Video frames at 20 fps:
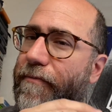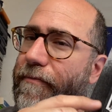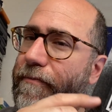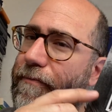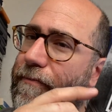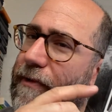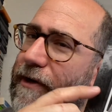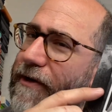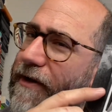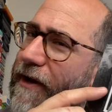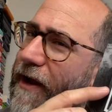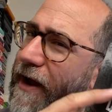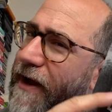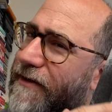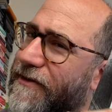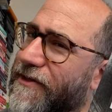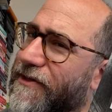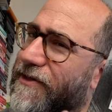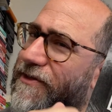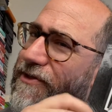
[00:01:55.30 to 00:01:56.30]
but it
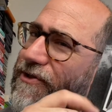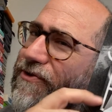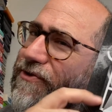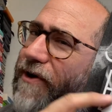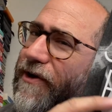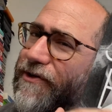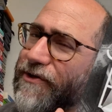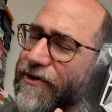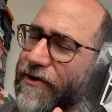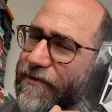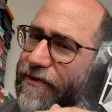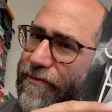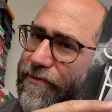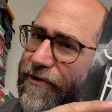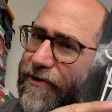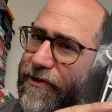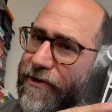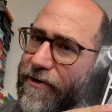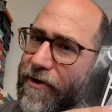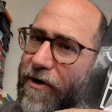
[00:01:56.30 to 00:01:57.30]
adds to the structure of the
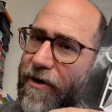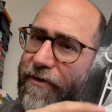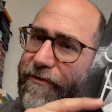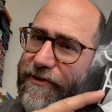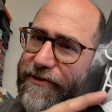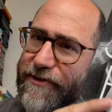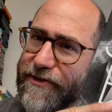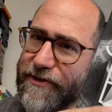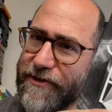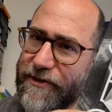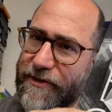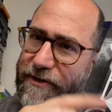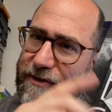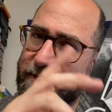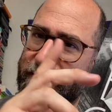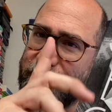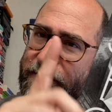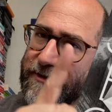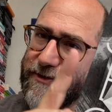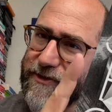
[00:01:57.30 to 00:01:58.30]
book, obviously,
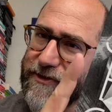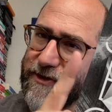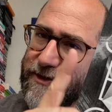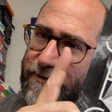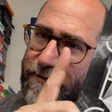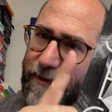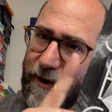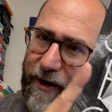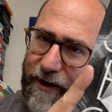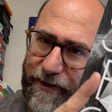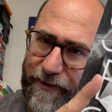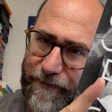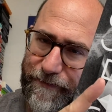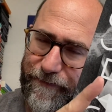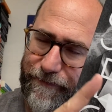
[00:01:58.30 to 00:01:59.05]
and you'll see why.